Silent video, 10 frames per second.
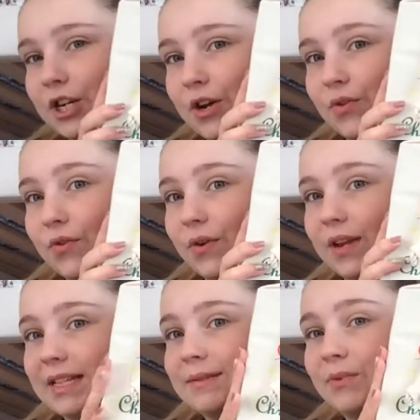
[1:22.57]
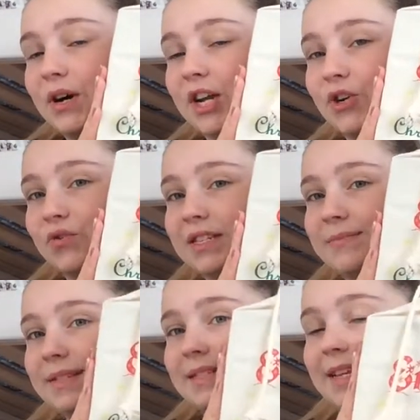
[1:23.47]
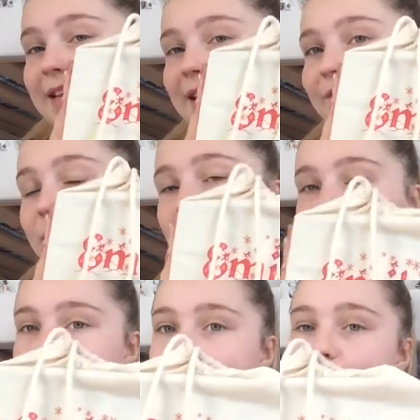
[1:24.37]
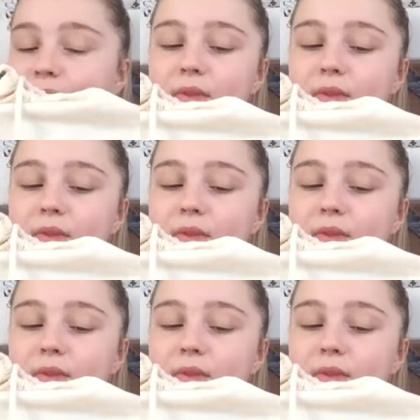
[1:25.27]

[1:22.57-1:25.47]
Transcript: to go through is my Christmas Eve bag.